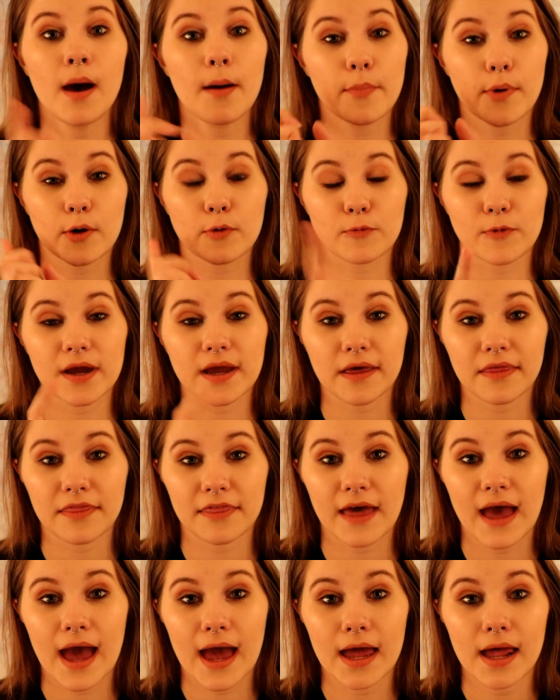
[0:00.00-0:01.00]
but ring
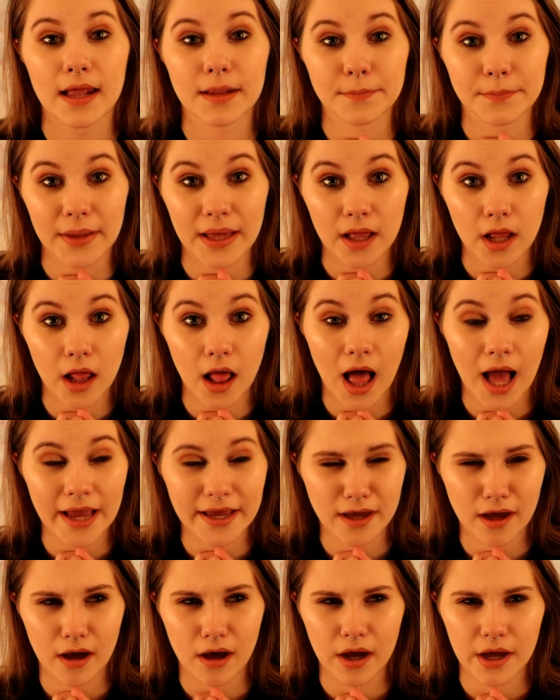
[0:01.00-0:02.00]
that bell
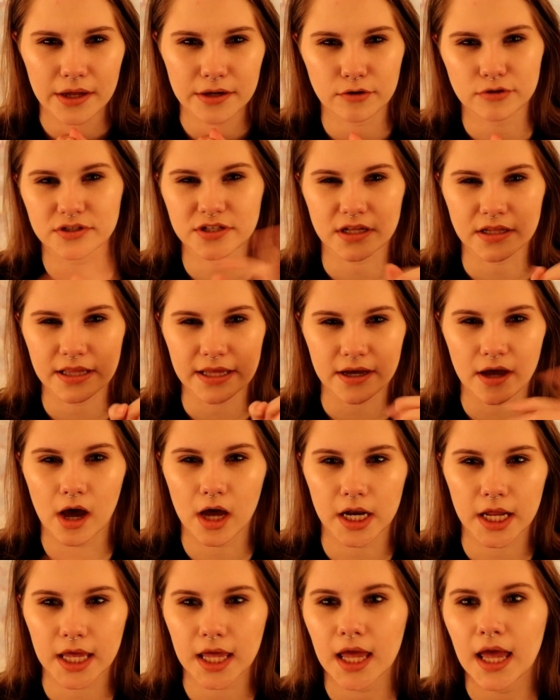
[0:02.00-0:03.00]
icon or to click
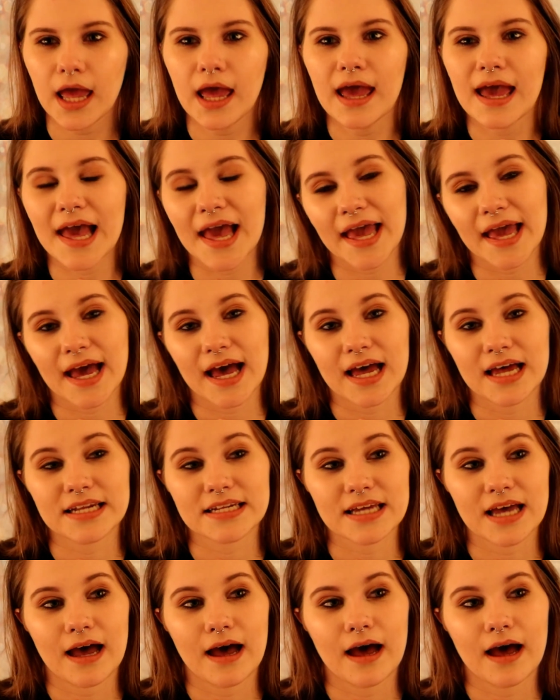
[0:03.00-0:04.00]
on it, and